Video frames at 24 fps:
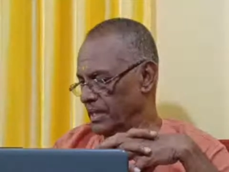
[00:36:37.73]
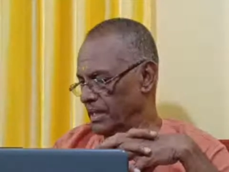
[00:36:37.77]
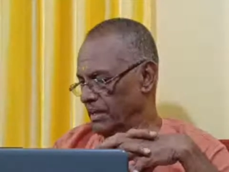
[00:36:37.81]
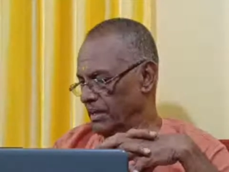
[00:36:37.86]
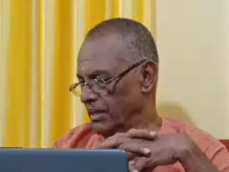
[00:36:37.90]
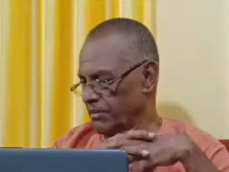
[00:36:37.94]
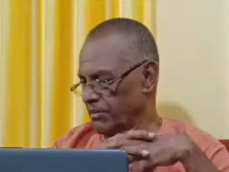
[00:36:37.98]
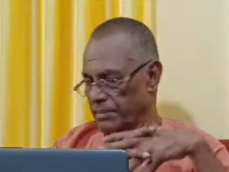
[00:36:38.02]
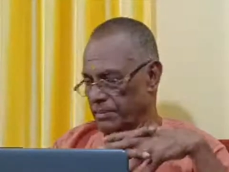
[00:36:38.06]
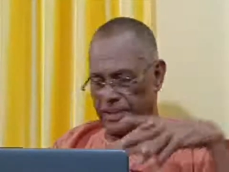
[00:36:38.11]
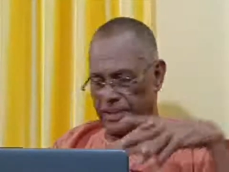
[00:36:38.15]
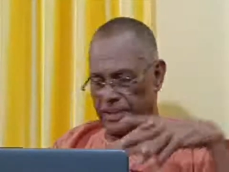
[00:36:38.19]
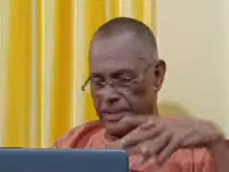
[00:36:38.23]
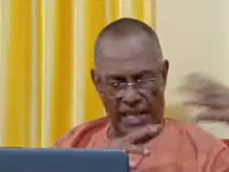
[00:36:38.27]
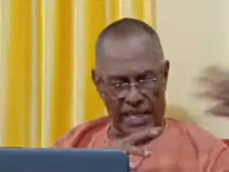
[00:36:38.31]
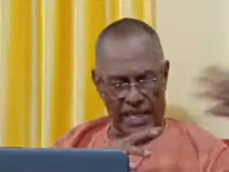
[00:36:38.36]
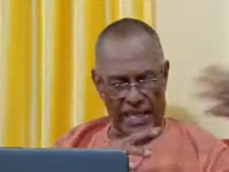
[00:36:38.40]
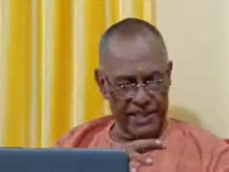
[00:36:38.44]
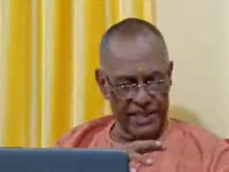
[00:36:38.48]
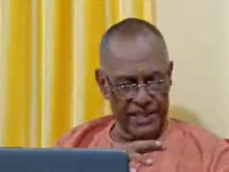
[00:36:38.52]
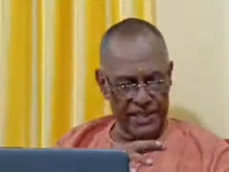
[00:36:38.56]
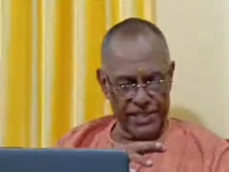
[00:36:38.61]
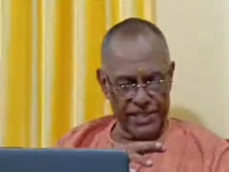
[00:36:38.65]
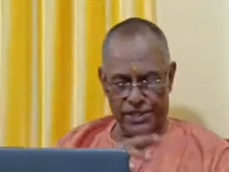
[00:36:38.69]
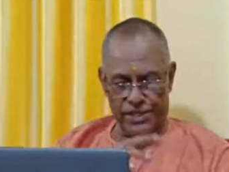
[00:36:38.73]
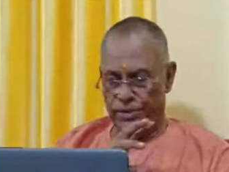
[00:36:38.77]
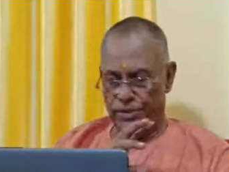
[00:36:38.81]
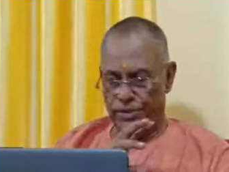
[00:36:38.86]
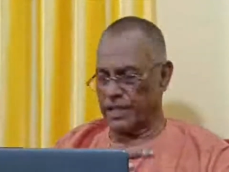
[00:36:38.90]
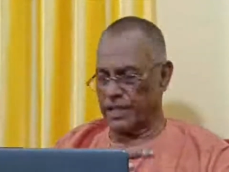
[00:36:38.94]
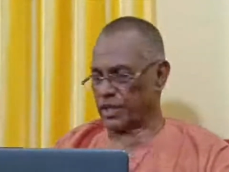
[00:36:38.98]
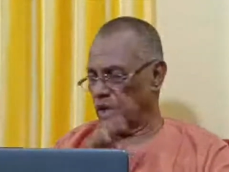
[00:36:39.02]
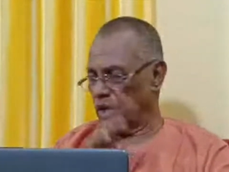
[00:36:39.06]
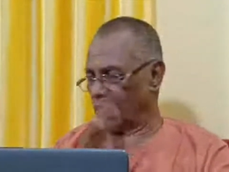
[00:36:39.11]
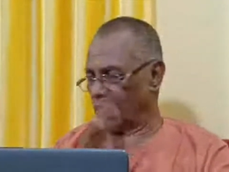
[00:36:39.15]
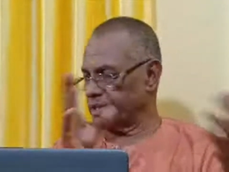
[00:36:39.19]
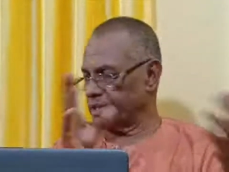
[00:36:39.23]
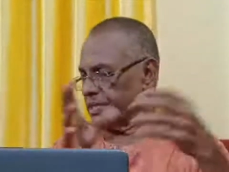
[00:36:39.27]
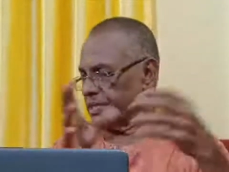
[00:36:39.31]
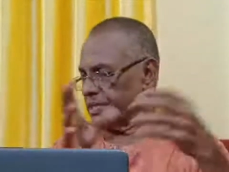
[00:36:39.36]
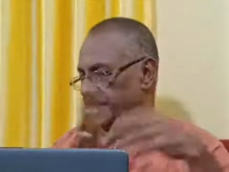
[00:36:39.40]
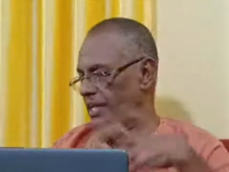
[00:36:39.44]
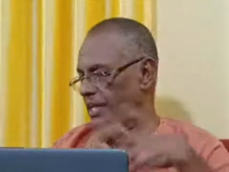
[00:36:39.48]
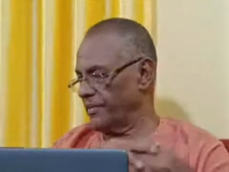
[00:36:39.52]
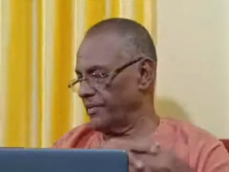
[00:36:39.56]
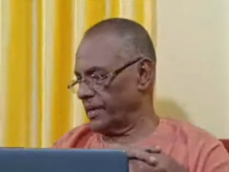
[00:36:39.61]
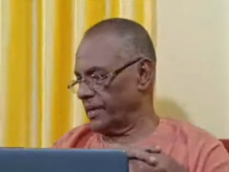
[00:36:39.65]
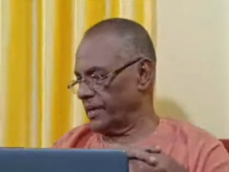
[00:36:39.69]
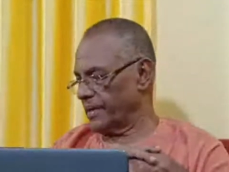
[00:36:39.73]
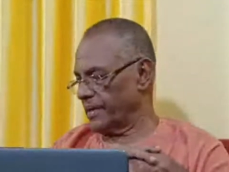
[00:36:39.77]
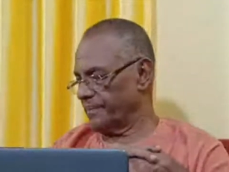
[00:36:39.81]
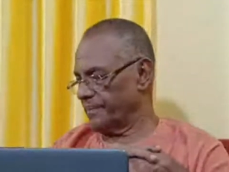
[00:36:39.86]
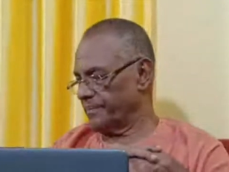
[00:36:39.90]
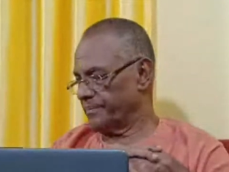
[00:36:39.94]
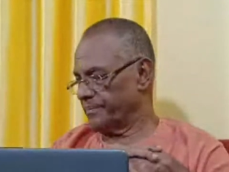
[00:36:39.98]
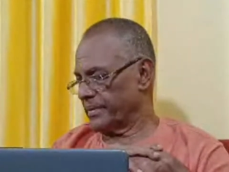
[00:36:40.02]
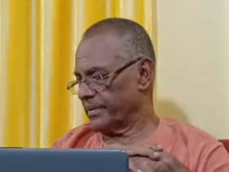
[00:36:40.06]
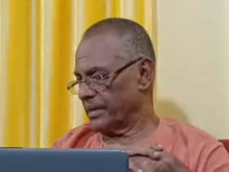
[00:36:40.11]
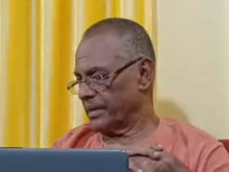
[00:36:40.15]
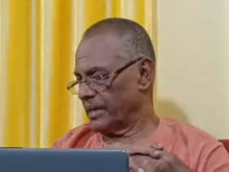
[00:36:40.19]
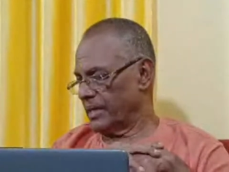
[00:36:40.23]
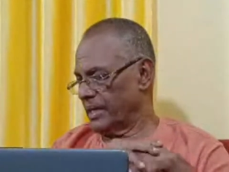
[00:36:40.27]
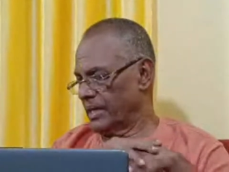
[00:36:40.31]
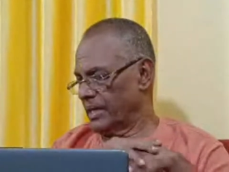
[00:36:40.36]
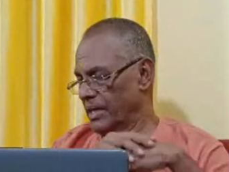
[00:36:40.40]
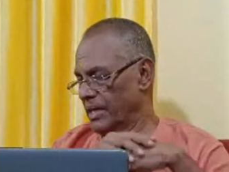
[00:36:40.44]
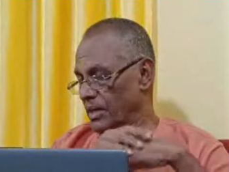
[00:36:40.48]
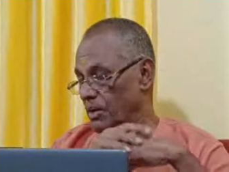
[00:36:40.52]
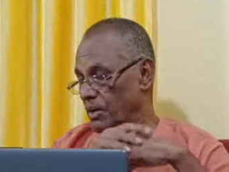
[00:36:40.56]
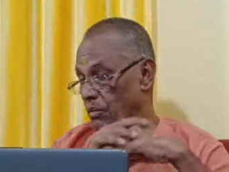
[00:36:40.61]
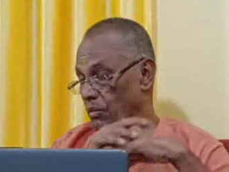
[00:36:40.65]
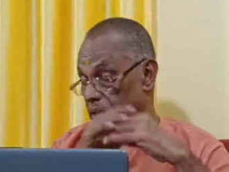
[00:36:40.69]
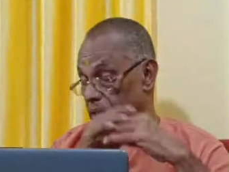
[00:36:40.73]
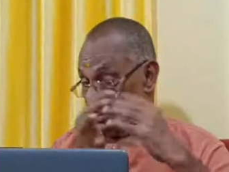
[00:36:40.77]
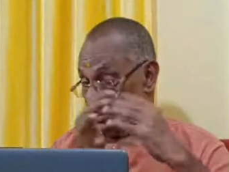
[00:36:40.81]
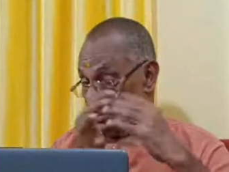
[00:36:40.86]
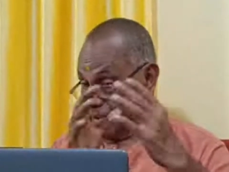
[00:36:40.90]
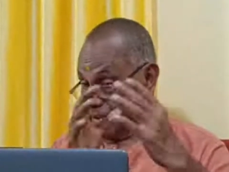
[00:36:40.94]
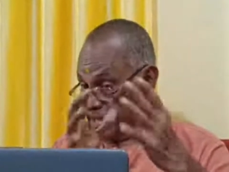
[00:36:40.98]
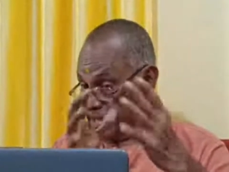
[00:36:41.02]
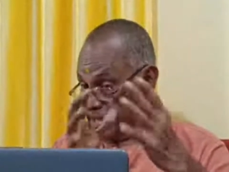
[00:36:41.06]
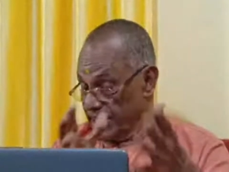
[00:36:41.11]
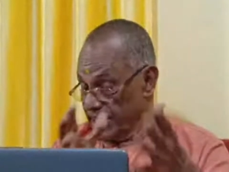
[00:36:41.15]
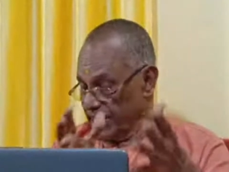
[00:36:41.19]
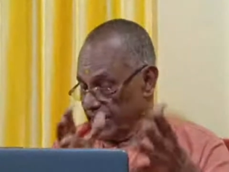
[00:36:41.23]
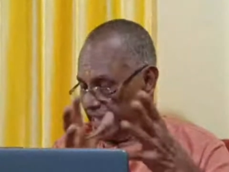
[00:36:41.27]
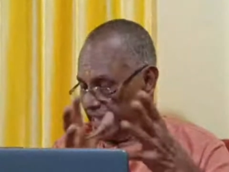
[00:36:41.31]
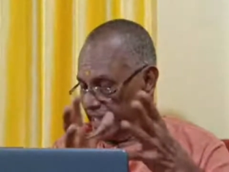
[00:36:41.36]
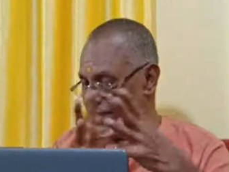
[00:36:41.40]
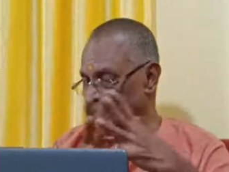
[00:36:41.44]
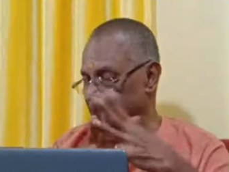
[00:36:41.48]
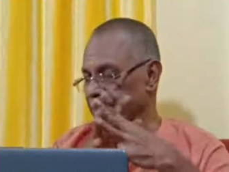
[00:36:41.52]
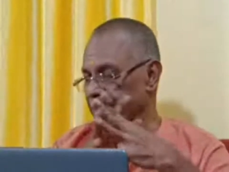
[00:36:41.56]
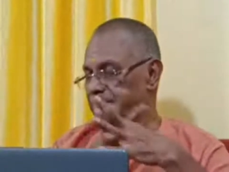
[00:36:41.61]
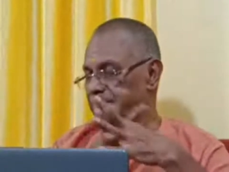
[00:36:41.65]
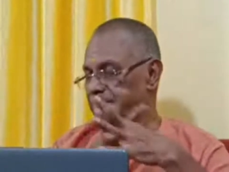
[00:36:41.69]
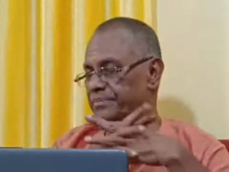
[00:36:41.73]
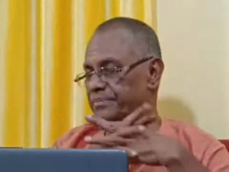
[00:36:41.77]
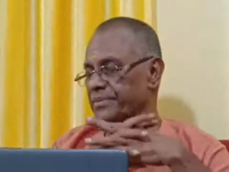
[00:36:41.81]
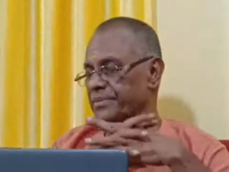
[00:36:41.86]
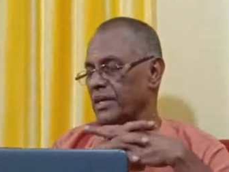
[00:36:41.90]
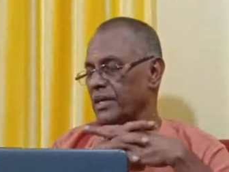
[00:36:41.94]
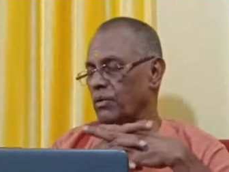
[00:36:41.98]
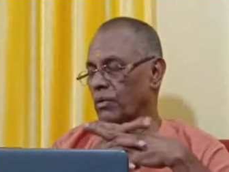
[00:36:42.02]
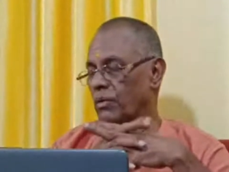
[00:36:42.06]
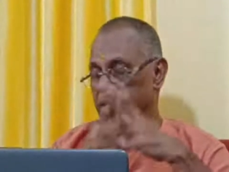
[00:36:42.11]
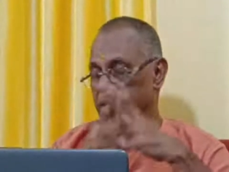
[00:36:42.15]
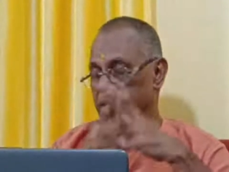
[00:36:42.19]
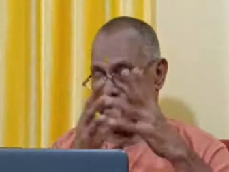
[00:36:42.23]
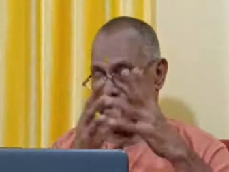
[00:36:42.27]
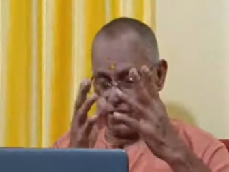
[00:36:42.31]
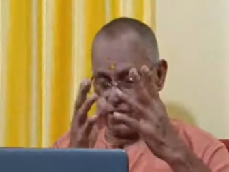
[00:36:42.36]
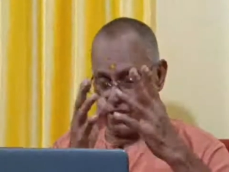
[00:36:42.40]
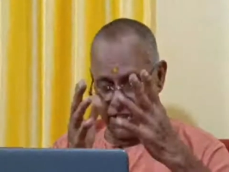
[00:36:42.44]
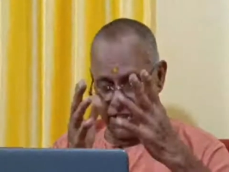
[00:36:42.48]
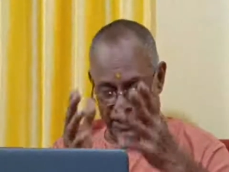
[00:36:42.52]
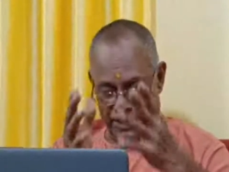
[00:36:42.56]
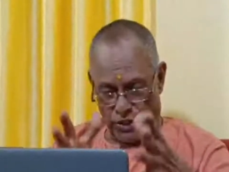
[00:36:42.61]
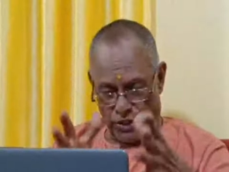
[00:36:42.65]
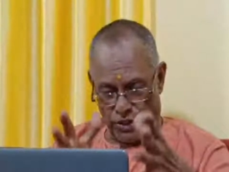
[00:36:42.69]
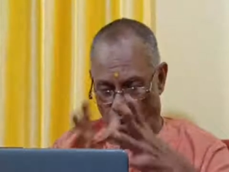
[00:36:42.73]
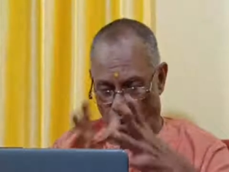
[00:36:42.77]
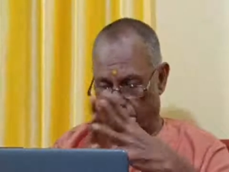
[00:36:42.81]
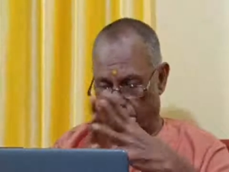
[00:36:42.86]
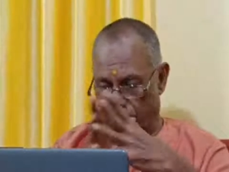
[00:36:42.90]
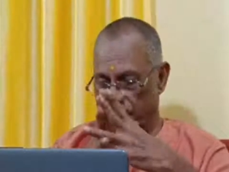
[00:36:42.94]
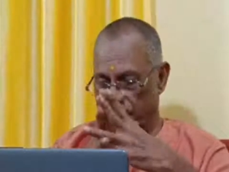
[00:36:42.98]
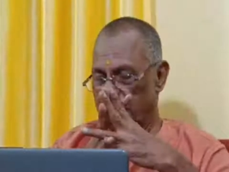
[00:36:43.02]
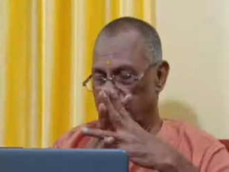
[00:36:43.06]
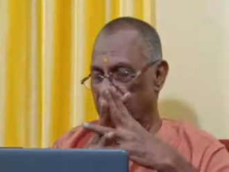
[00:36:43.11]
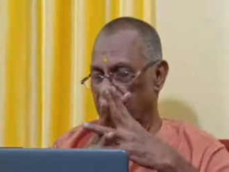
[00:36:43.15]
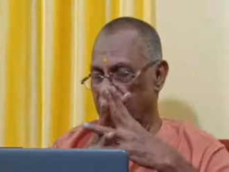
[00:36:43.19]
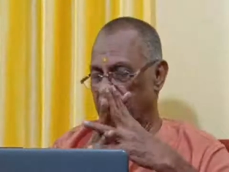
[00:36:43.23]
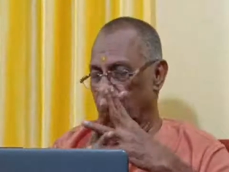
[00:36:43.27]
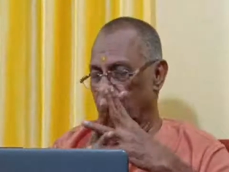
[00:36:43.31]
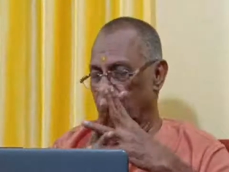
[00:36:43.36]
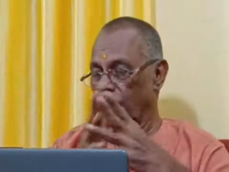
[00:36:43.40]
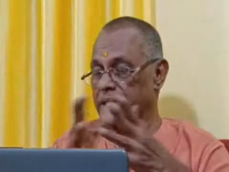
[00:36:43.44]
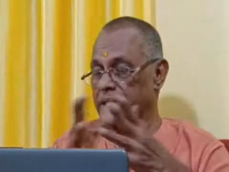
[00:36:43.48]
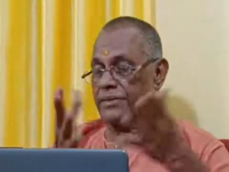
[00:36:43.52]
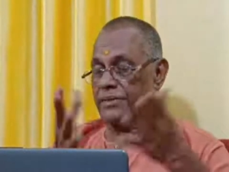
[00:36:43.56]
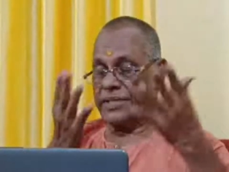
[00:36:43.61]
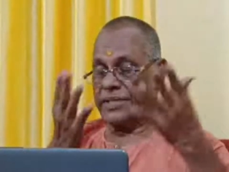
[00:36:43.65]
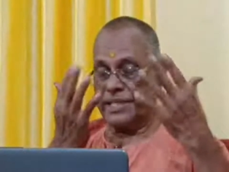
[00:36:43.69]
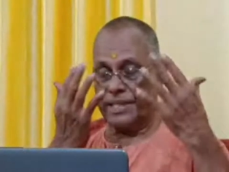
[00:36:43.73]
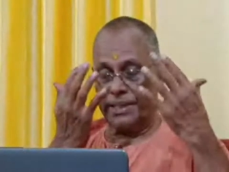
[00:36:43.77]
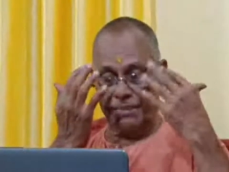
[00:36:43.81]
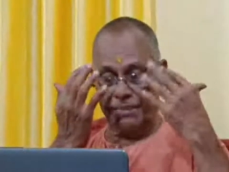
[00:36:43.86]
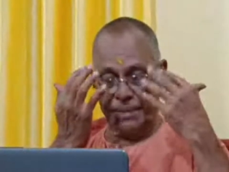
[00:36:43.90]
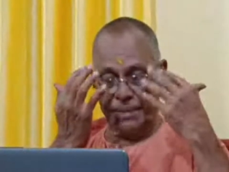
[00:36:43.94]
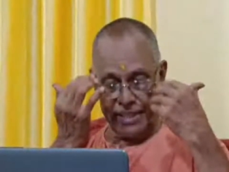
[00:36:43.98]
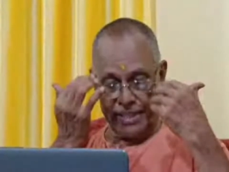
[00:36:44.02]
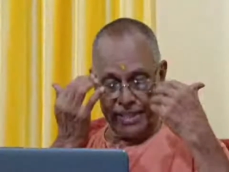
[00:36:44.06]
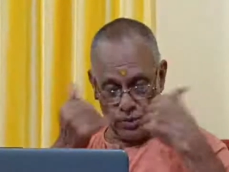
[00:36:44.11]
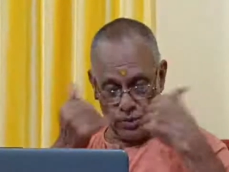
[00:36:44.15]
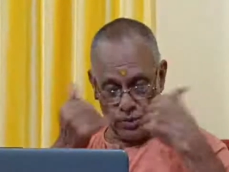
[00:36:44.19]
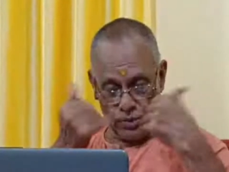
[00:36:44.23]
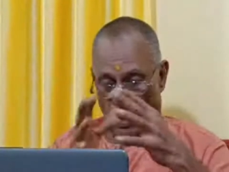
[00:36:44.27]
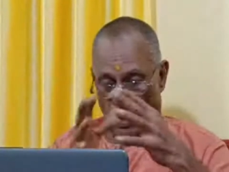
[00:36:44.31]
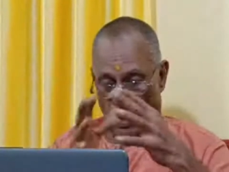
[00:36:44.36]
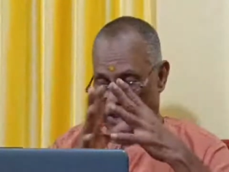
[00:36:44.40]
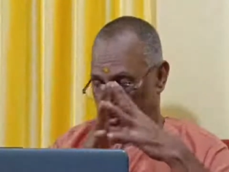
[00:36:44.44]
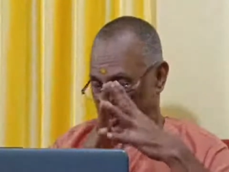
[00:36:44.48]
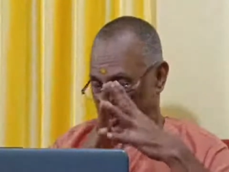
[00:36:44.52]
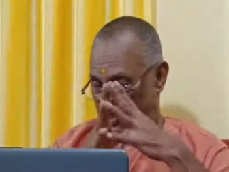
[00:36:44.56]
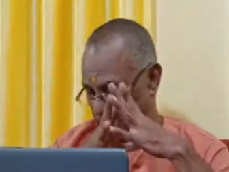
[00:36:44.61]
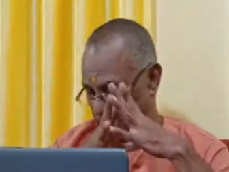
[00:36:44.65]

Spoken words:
from the tiniest to the grossest level, whatever she did, whatever she talked, whatever she made us to watch,